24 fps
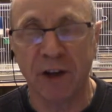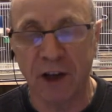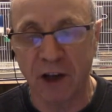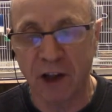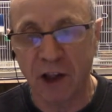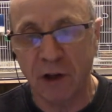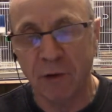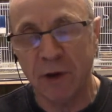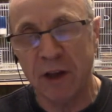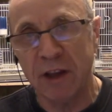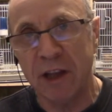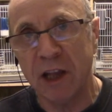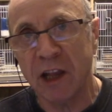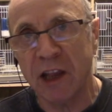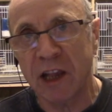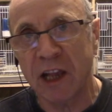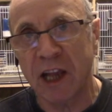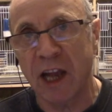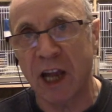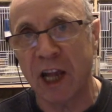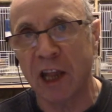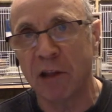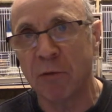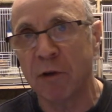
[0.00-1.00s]
So in this
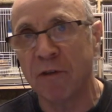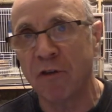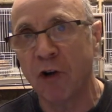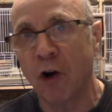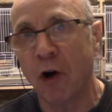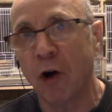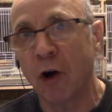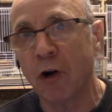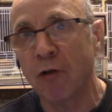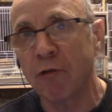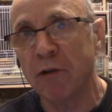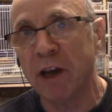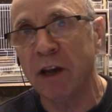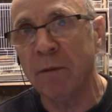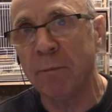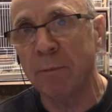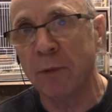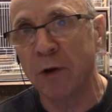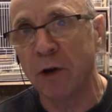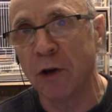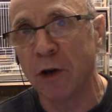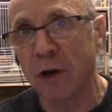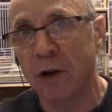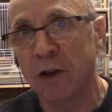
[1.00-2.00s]
case, we've got a green
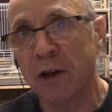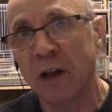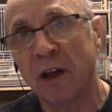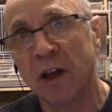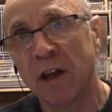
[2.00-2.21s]
bird